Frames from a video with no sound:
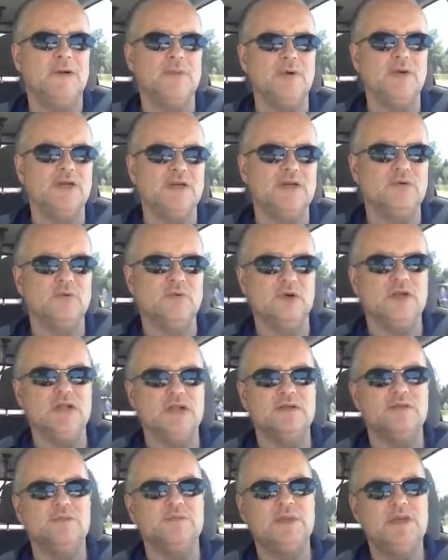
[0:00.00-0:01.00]

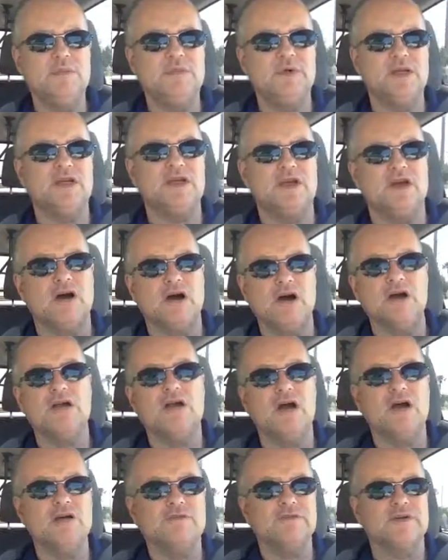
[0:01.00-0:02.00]
When people get caught
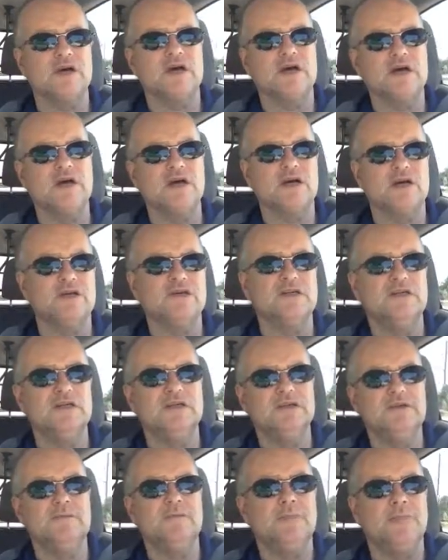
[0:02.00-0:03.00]
off guard,
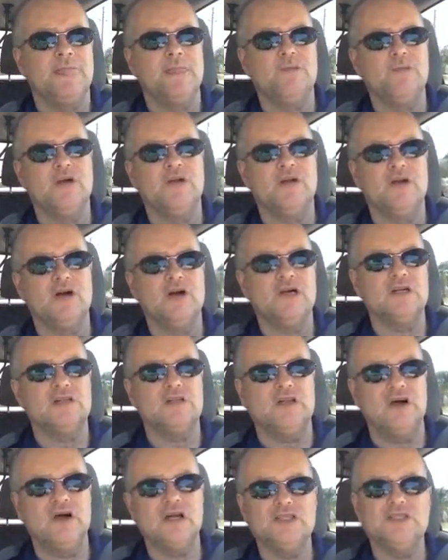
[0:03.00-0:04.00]
when a dog
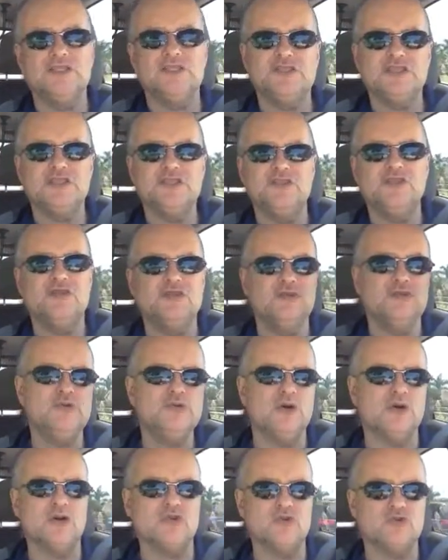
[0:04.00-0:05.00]
launches
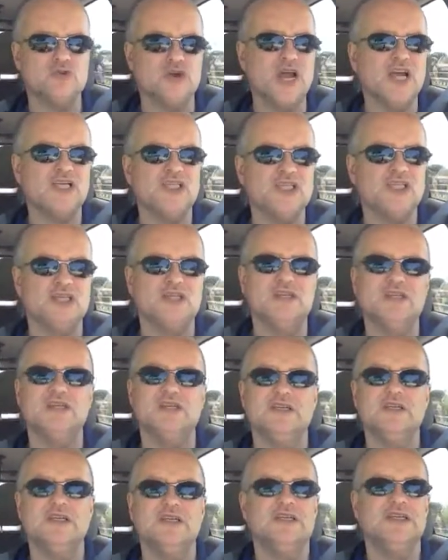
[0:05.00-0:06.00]
into
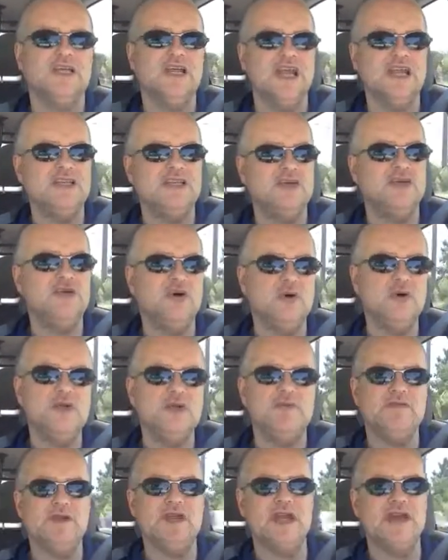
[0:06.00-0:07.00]
aggression and you don't
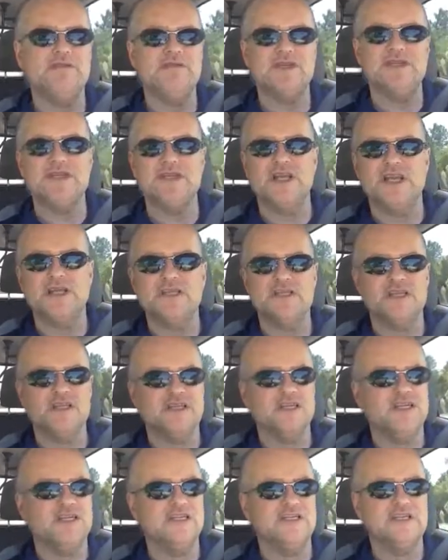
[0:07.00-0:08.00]
even have a sense that
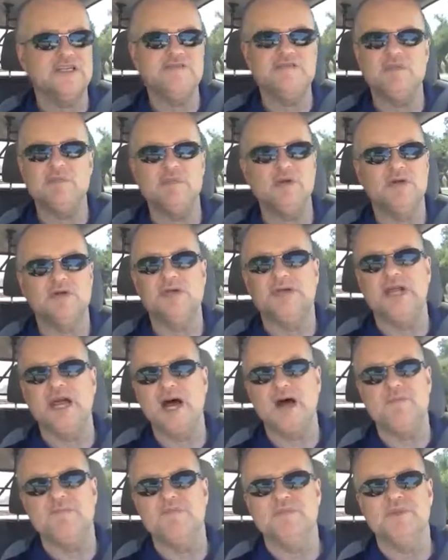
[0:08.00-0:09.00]
it's even building
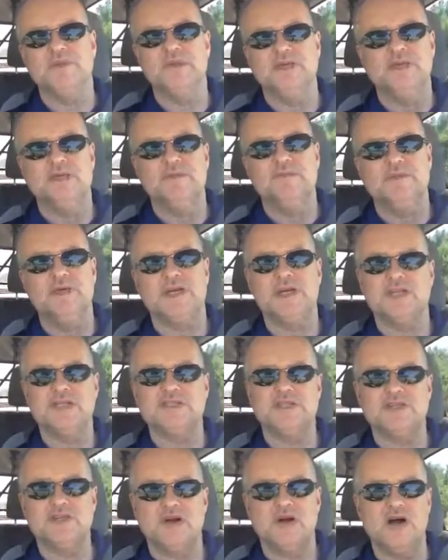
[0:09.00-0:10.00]
up.
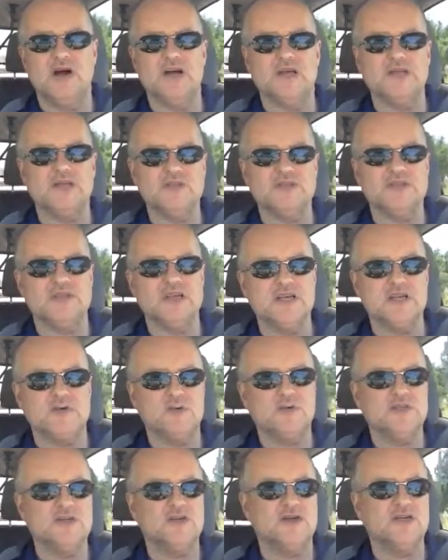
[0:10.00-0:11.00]
Because the dog, here's the thing,
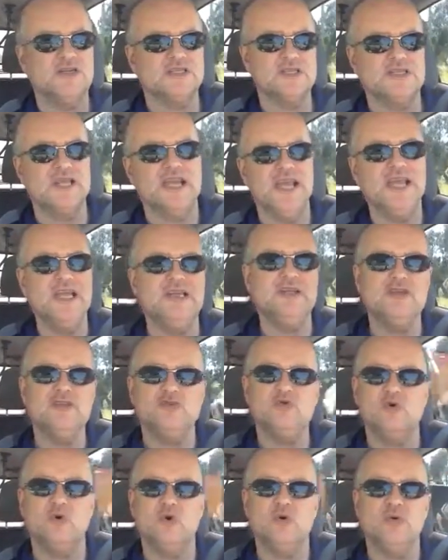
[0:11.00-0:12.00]
once a dog's gained
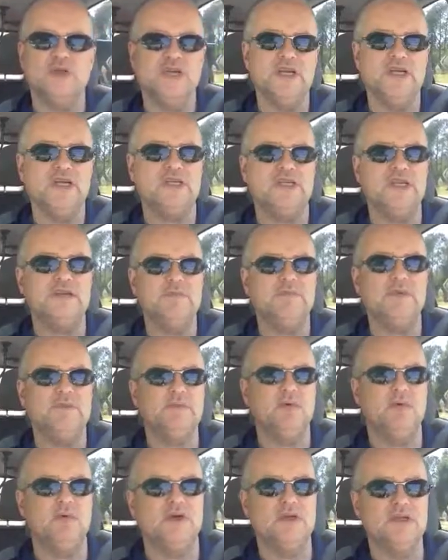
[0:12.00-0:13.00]
control and hit a
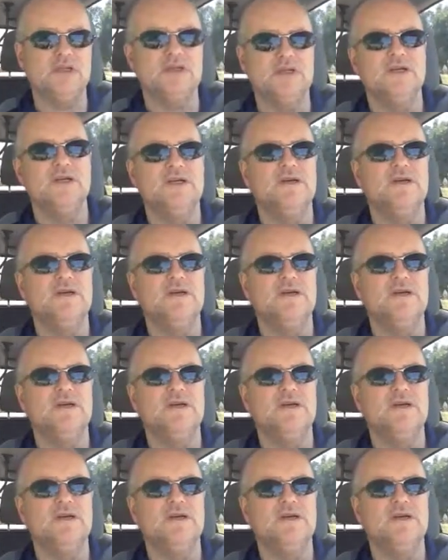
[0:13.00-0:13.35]
tipping point,